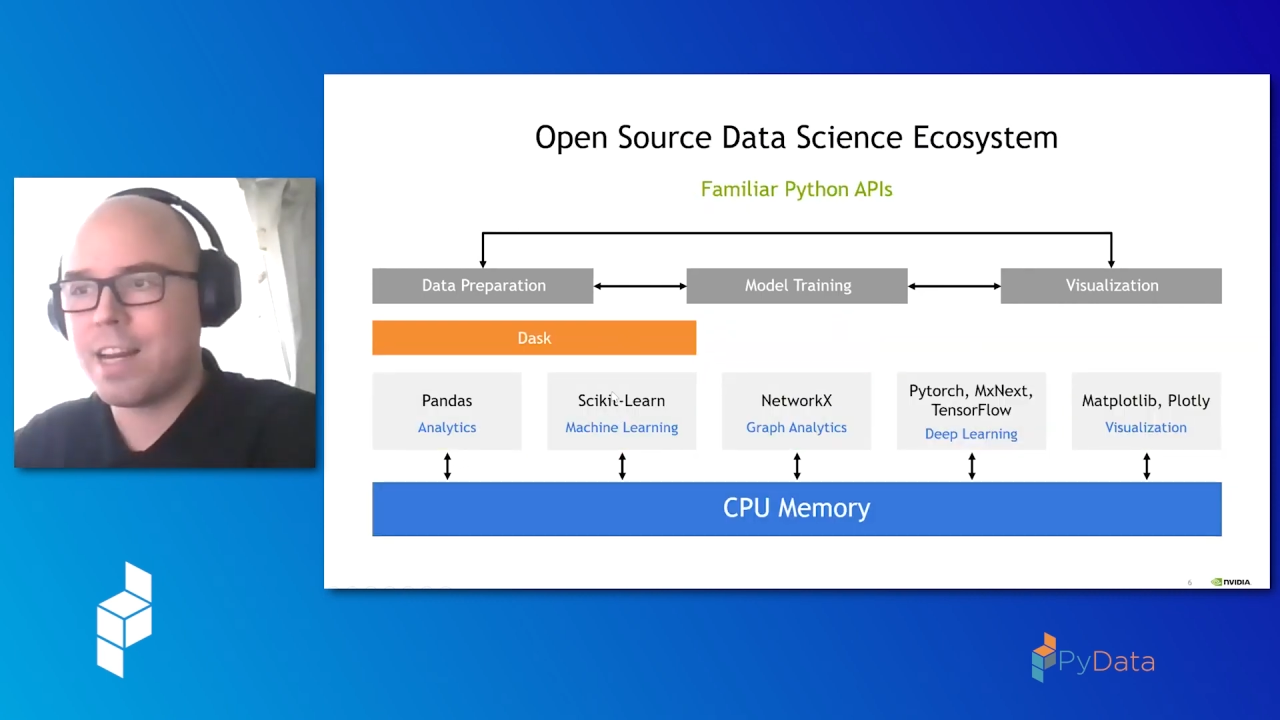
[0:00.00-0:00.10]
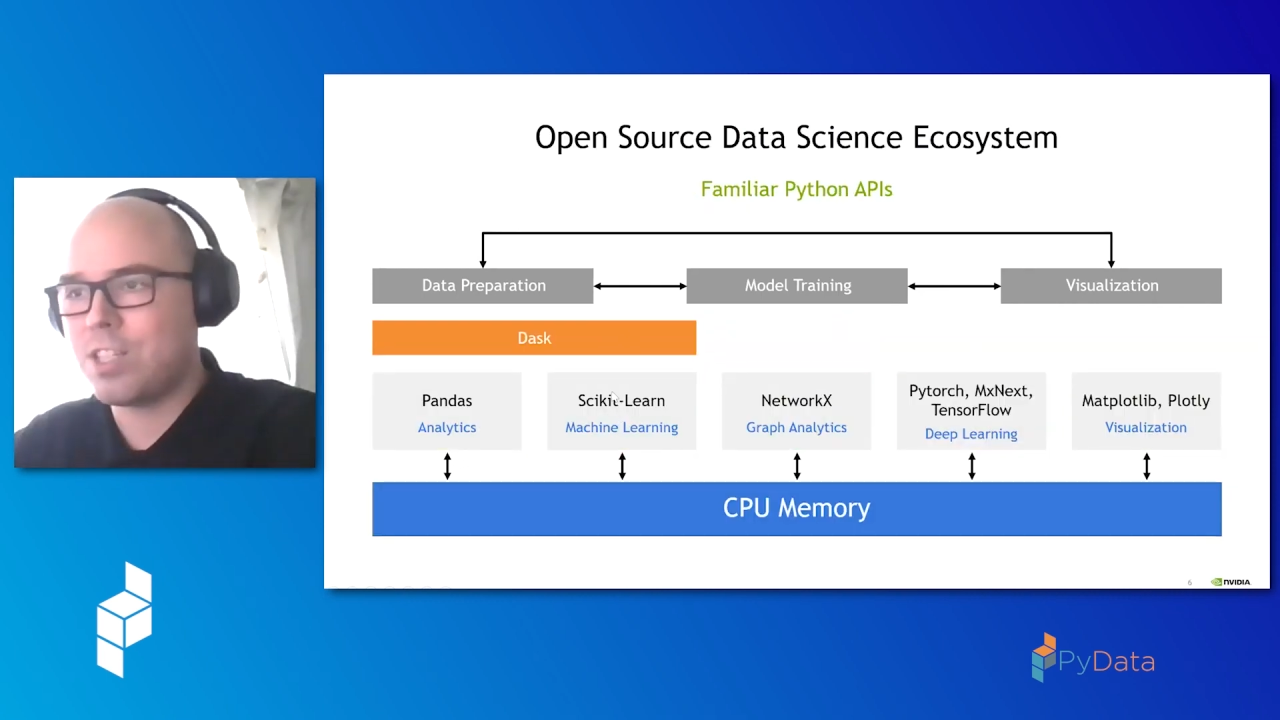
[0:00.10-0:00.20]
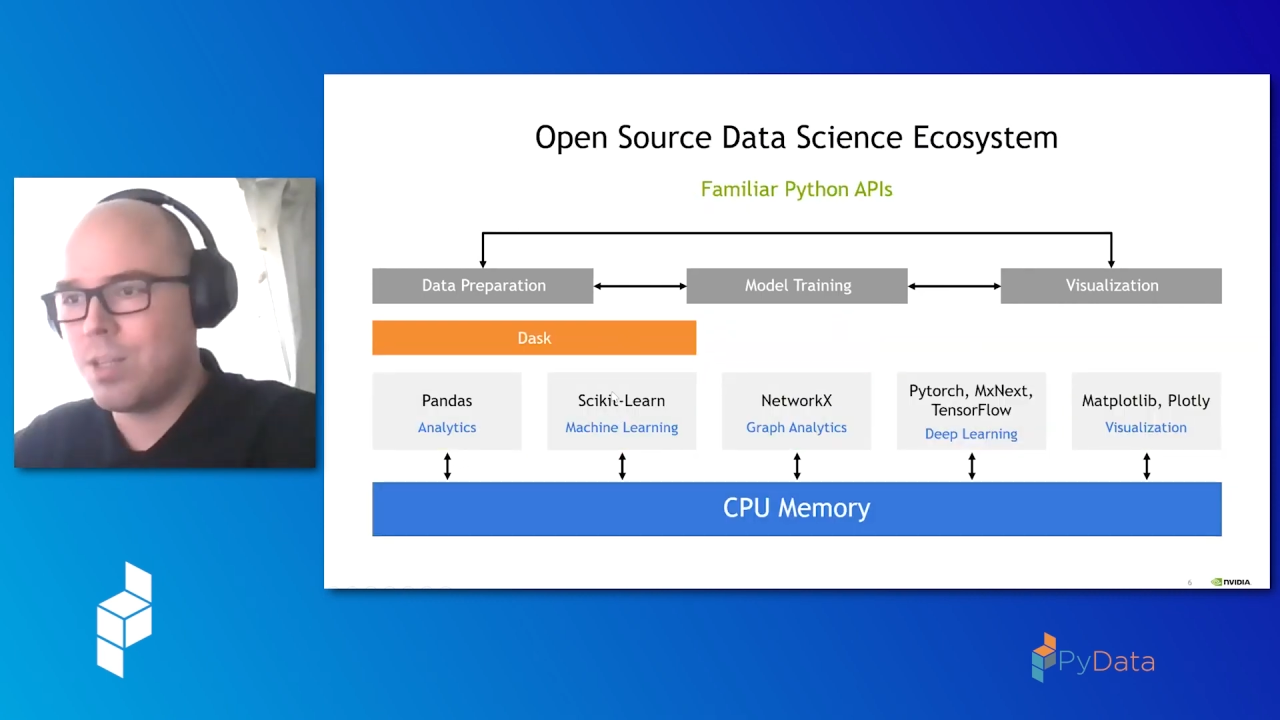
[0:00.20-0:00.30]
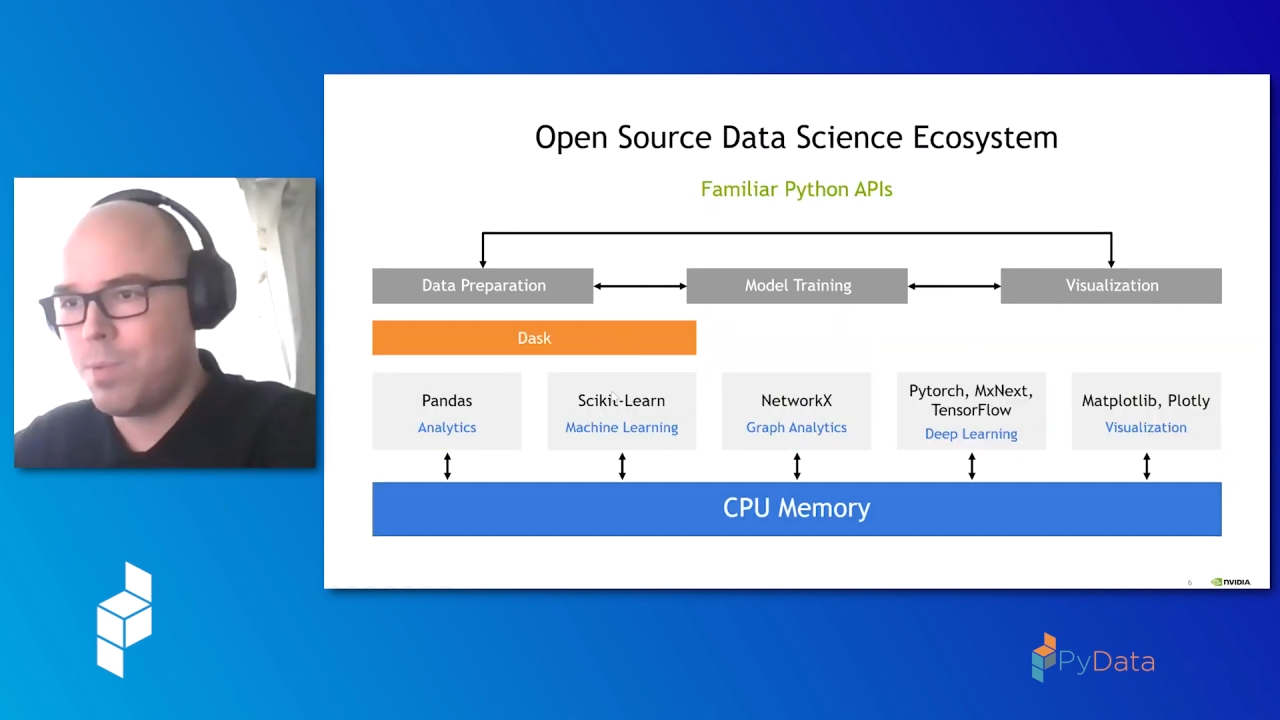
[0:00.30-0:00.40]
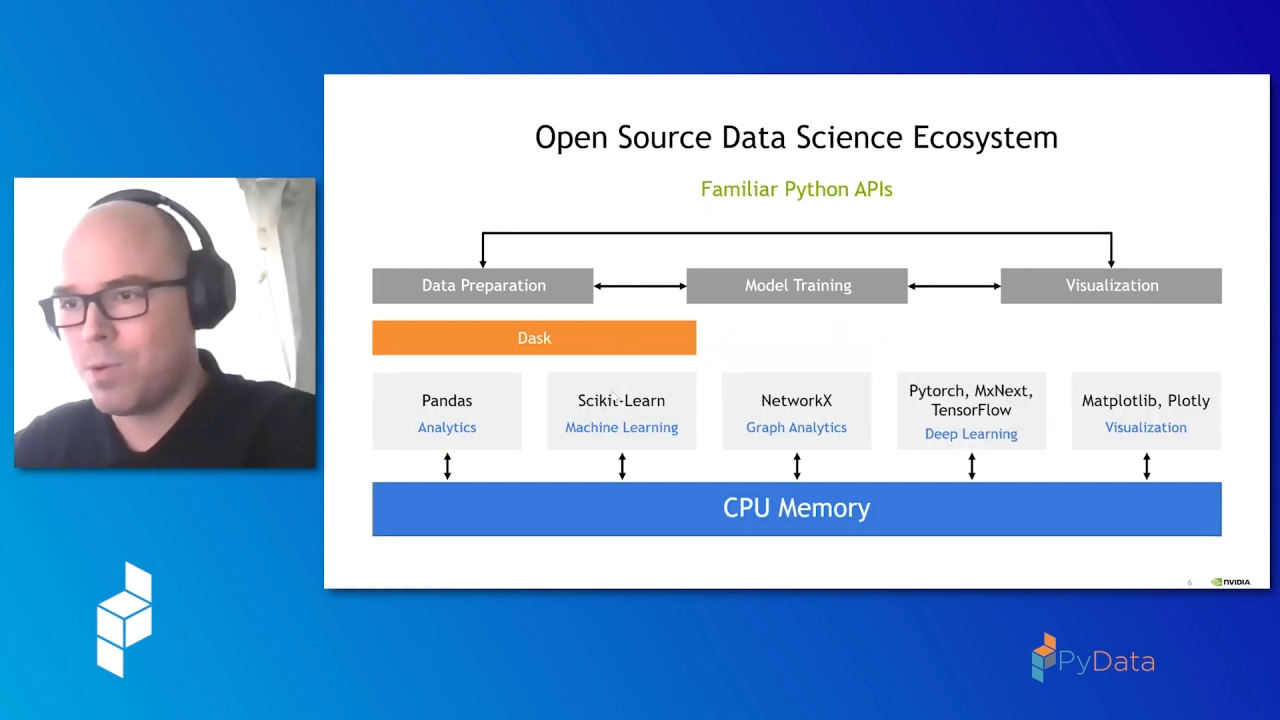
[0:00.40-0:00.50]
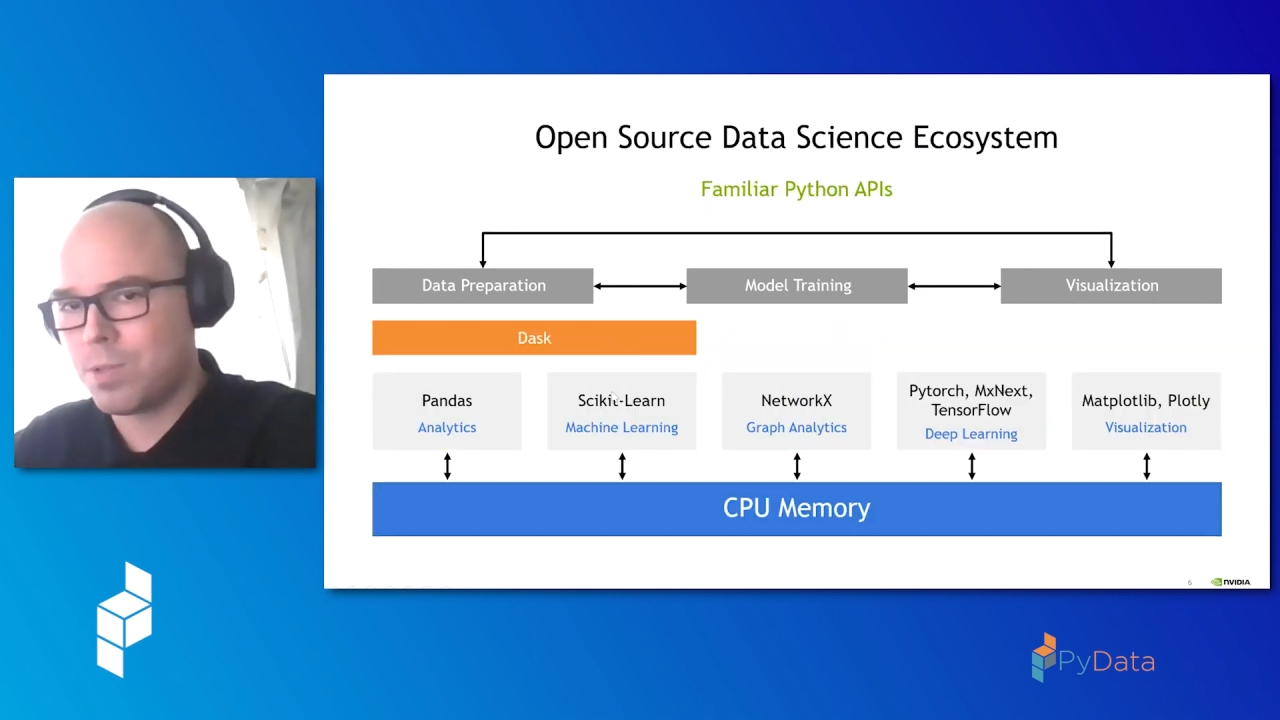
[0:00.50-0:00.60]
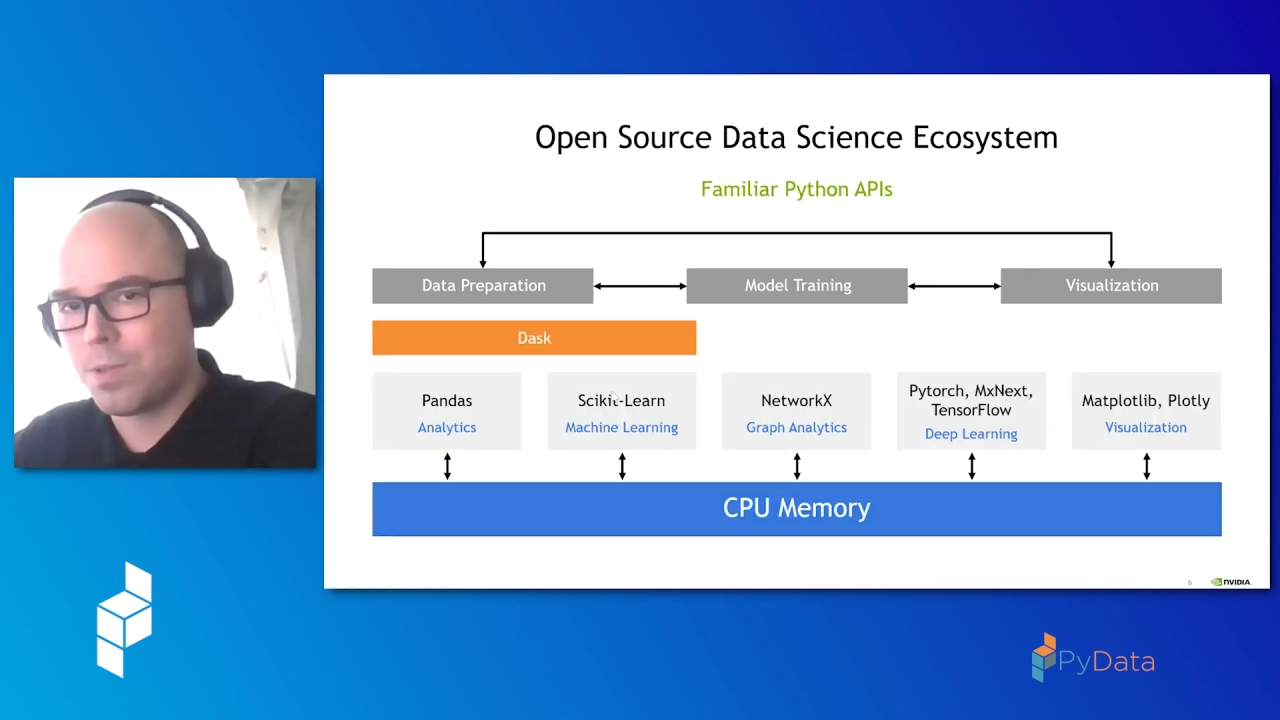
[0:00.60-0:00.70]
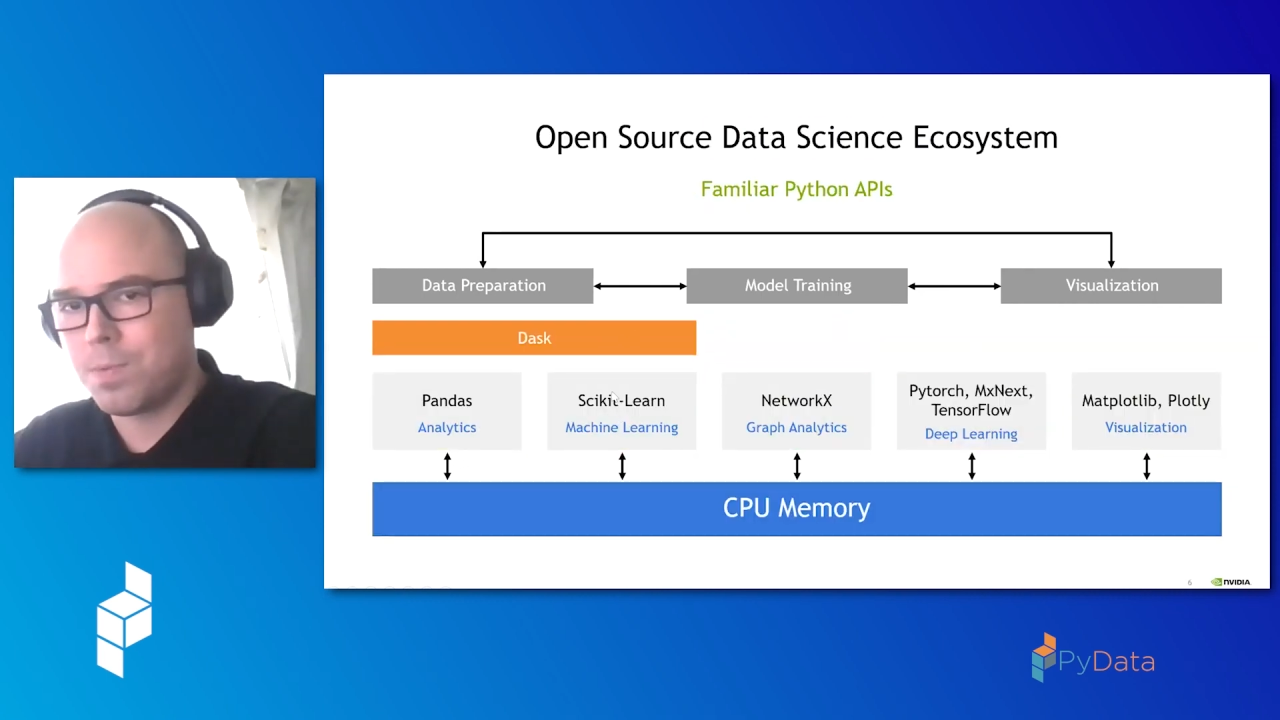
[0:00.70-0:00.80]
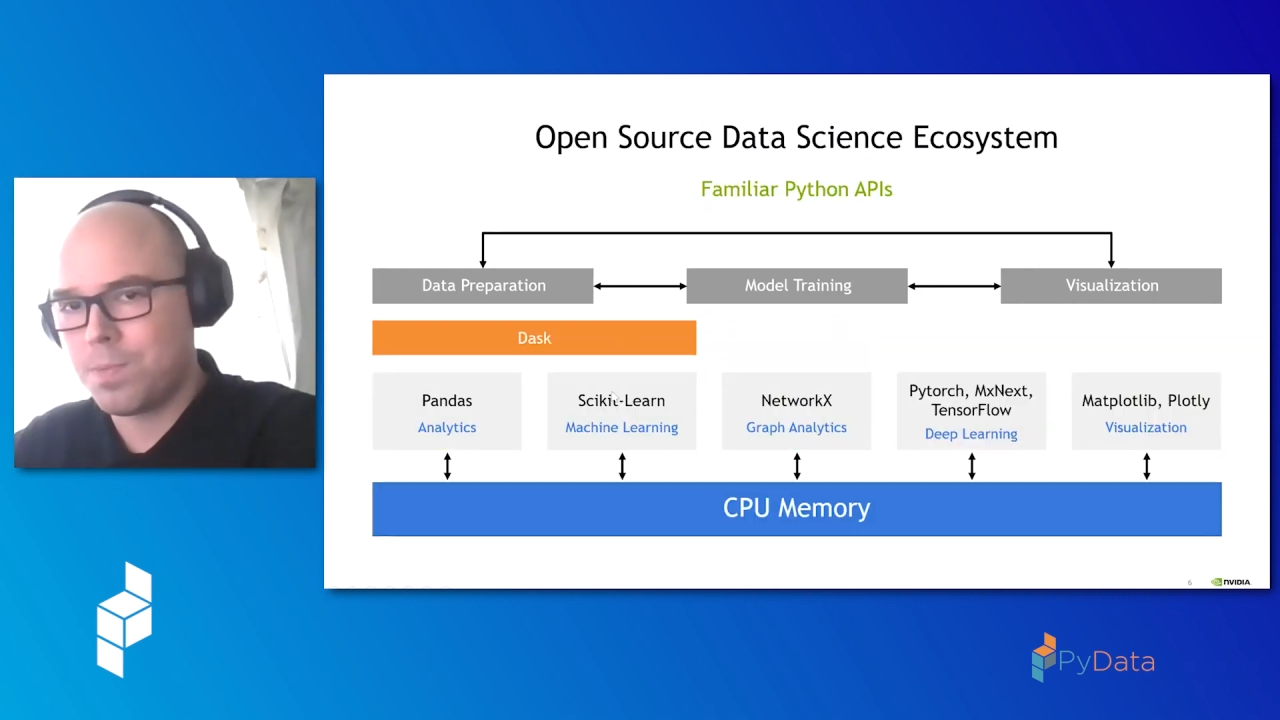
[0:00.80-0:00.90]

XGBoost.